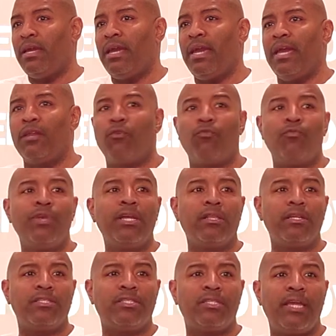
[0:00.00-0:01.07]
and a real
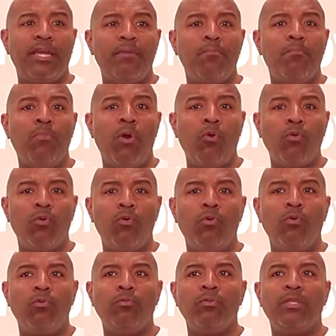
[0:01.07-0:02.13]
estate
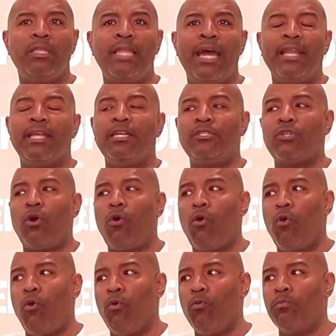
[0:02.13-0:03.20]
mogul that is
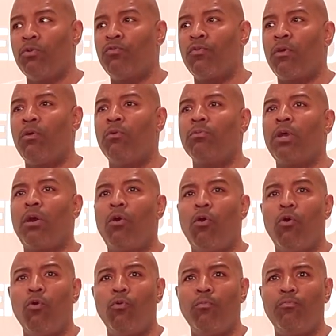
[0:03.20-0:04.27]
homegrown,
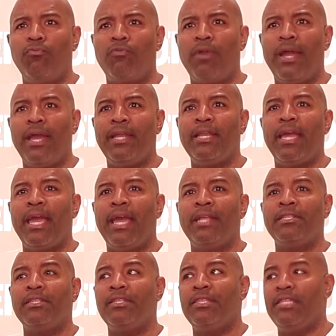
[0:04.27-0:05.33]
homebred,
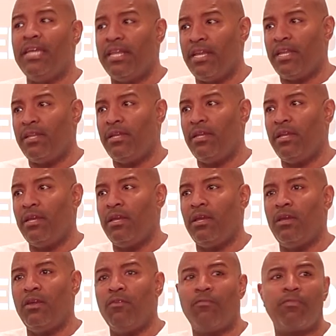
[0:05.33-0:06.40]
and did it
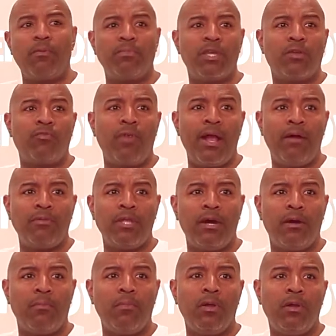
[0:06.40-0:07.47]
from the ground
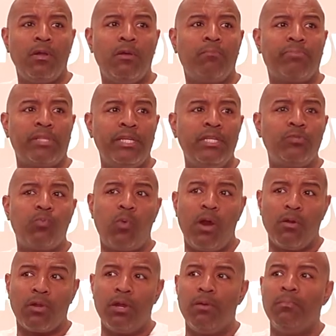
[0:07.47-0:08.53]
up. Please
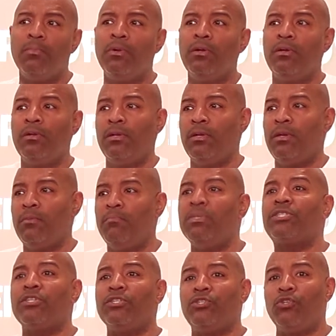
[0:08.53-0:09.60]
welcome
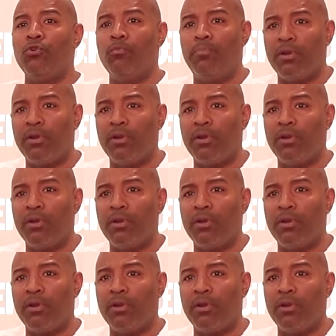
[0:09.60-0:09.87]
Mr. Jude